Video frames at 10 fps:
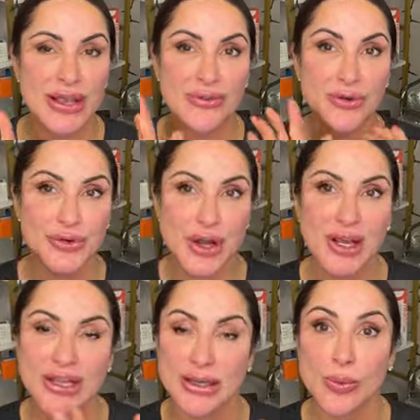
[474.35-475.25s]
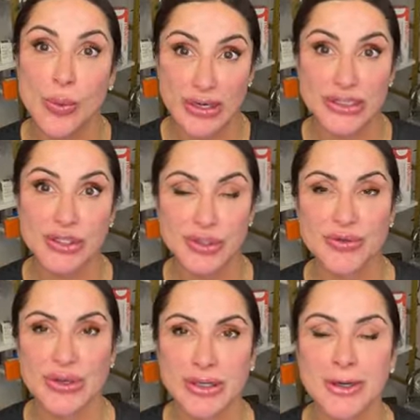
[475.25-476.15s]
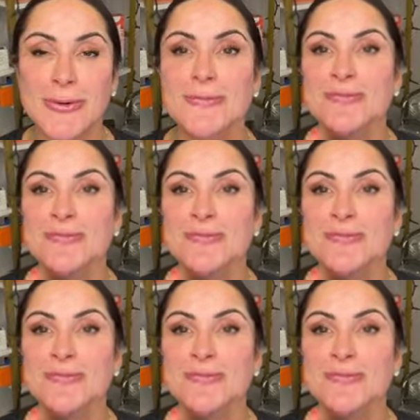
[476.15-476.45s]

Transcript: if you're not wanting to do filler.